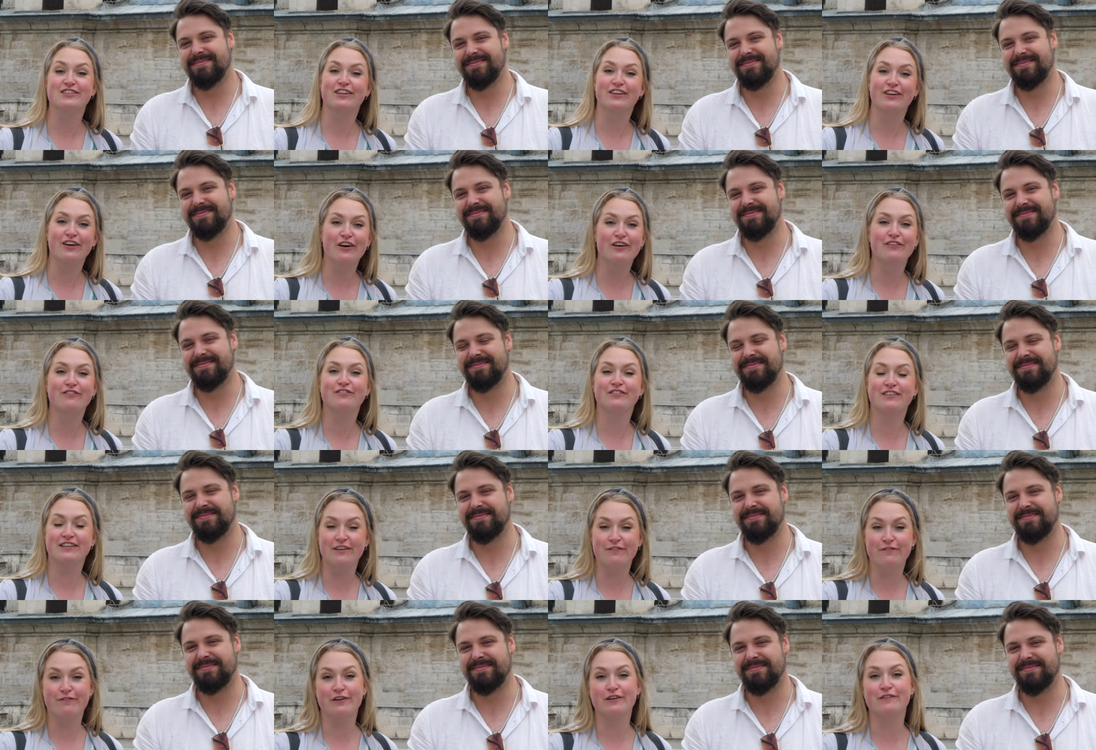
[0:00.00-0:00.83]
Speaker 1: a lot of
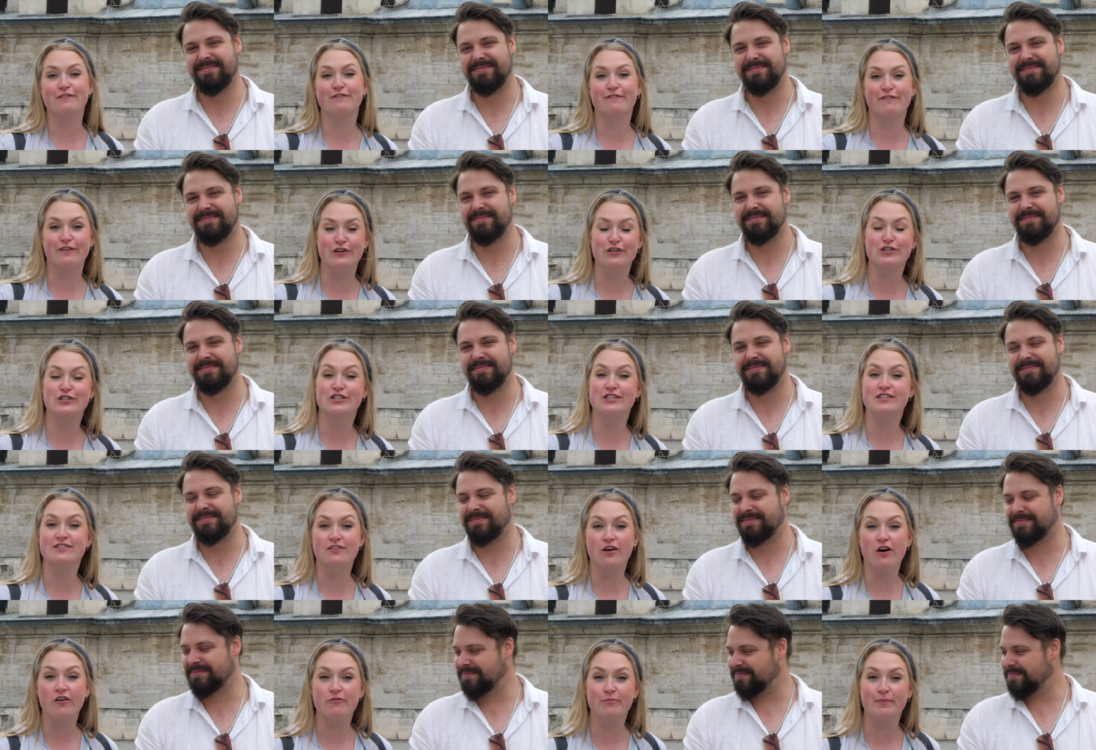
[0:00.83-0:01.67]
different
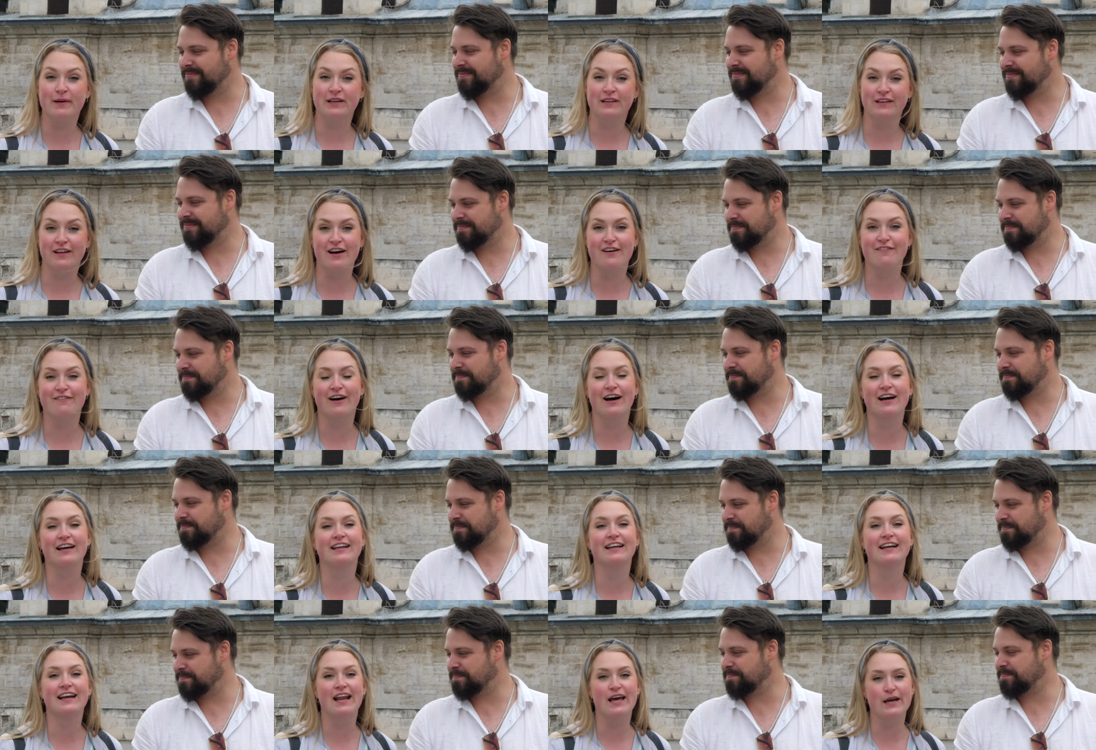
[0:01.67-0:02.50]
versions of baklava
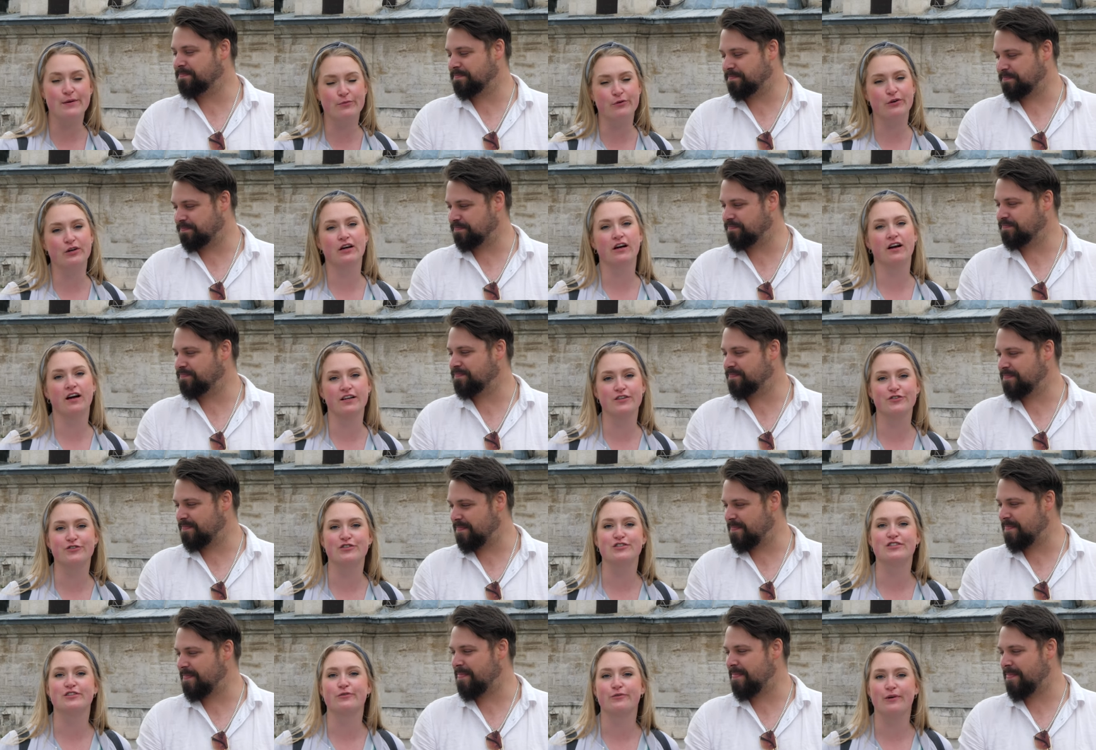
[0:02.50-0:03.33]
in neighboring
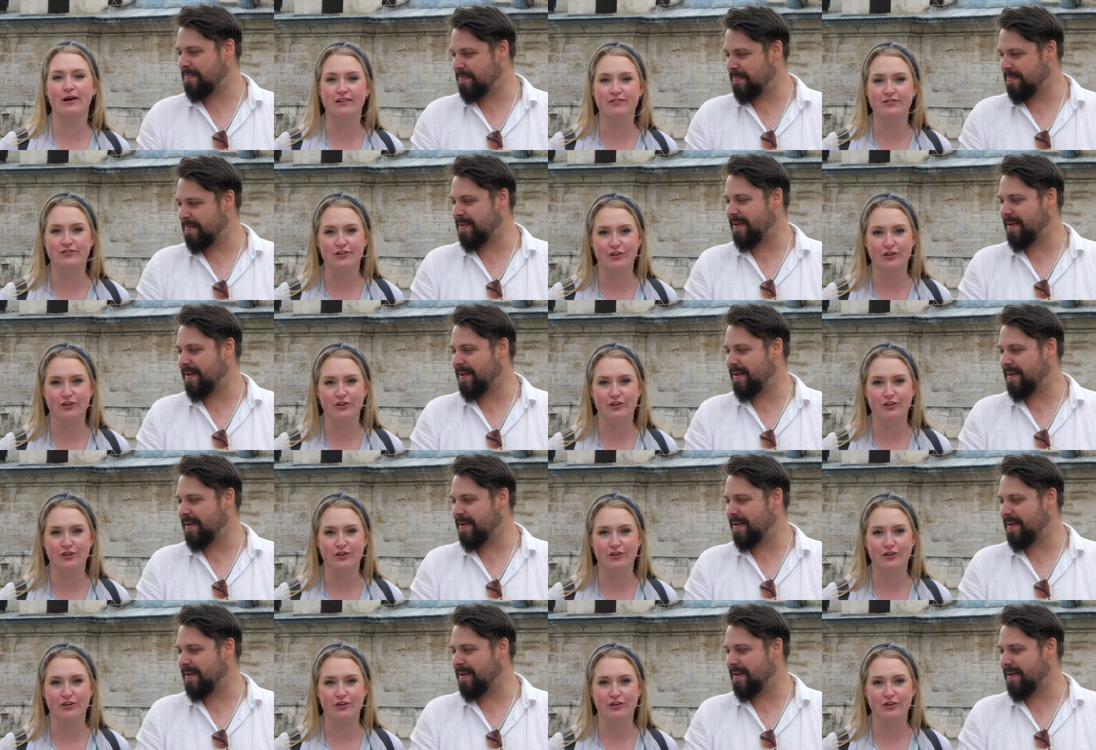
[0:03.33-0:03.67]
countries around